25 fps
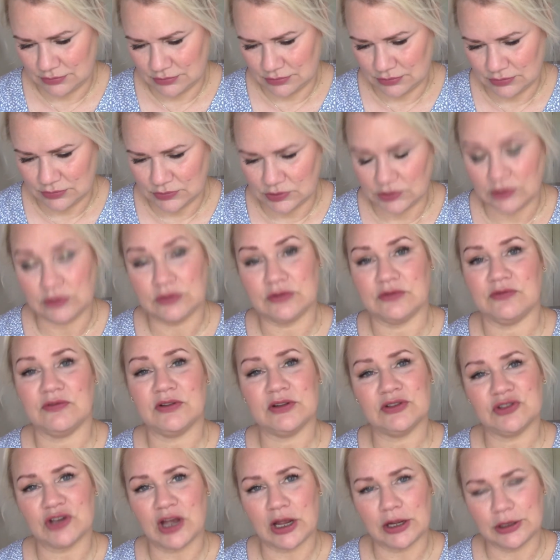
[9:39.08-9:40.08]
not
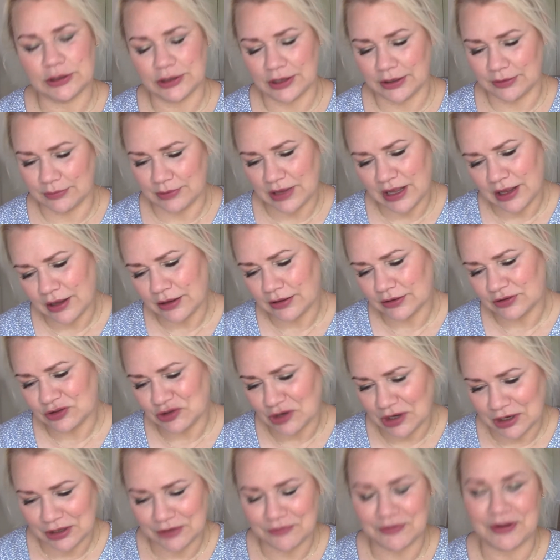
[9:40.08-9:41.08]
vagina,
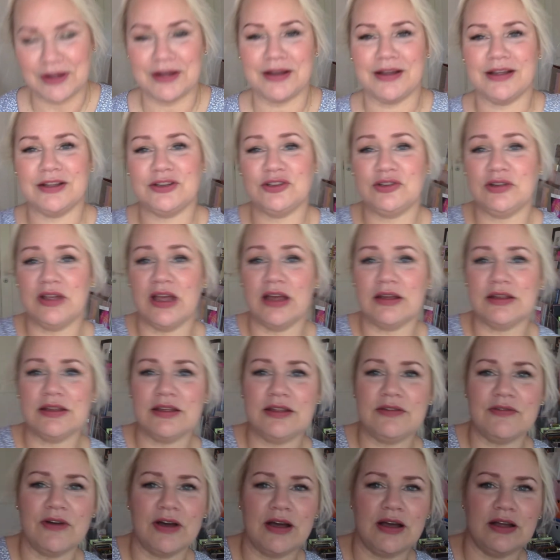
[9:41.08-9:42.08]
Agiva,
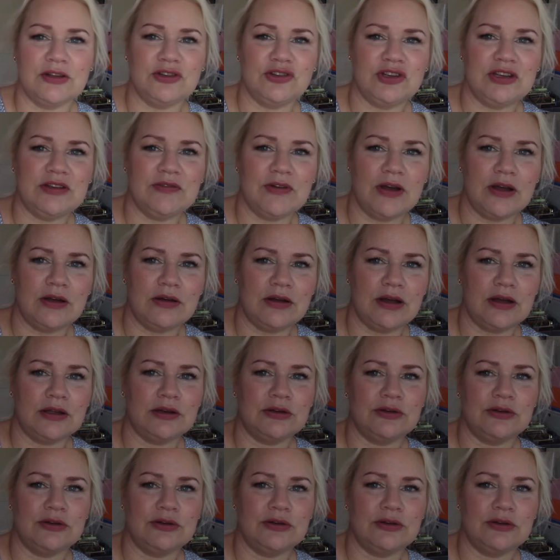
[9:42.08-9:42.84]
I don't